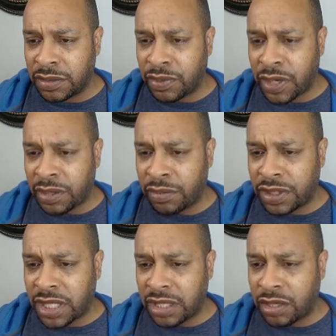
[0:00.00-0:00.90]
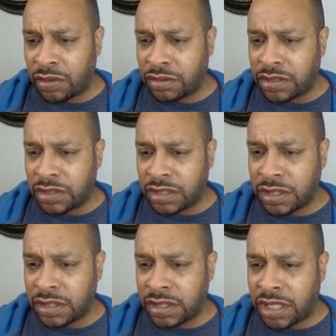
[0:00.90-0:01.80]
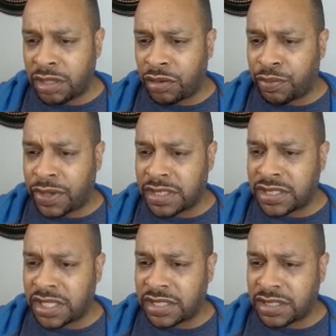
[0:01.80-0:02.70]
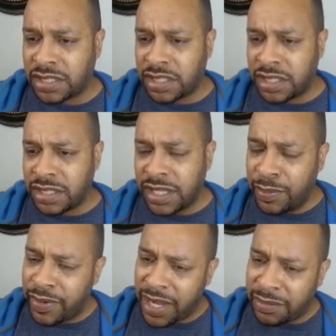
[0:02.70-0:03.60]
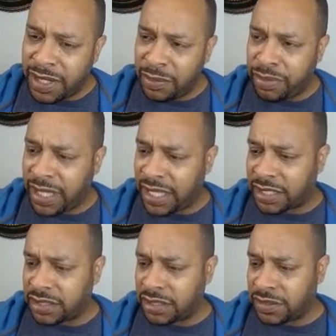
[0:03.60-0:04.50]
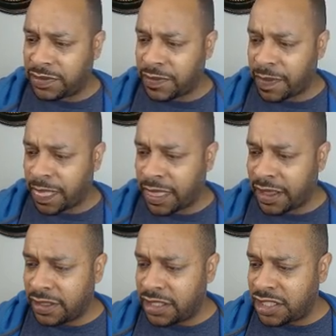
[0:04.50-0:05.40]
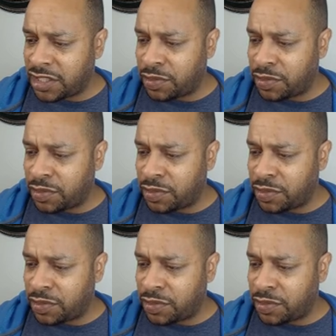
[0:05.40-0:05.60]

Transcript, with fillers: probably what they coke, they coke processing. They bomb their plants. This is